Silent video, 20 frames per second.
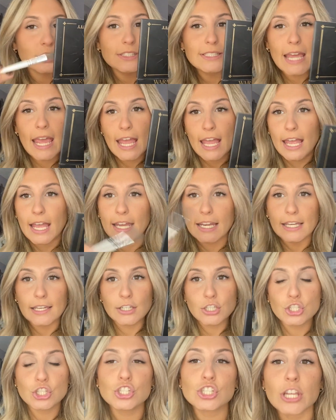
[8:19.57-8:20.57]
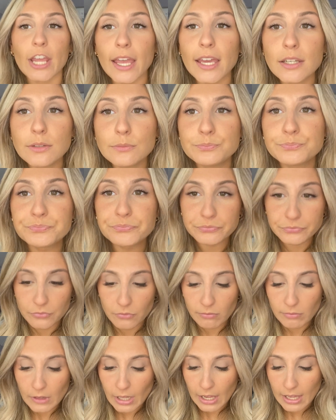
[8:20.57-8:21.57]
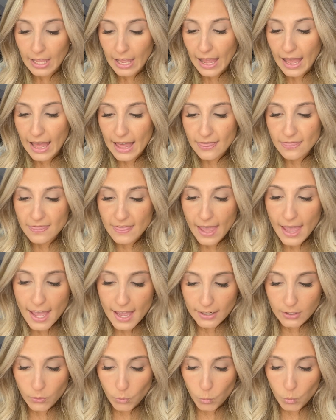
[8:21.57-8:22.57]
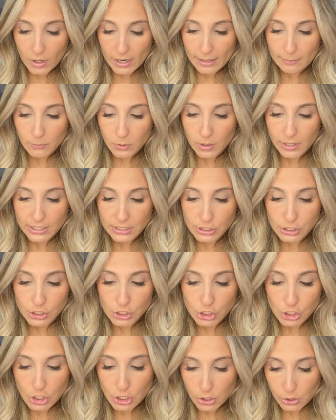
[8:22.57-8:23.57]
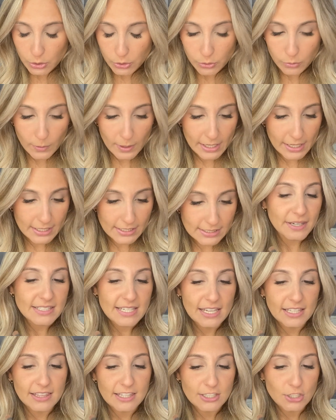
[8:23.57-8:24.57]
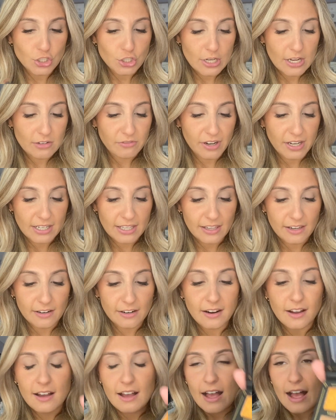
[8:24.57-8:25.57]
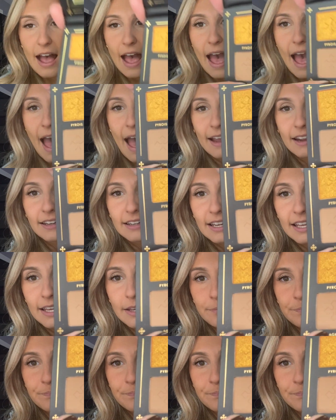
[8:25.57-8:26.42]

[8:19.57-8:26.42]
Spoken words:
tan shade. And then what I'm going to do is take this shade right here, Agony,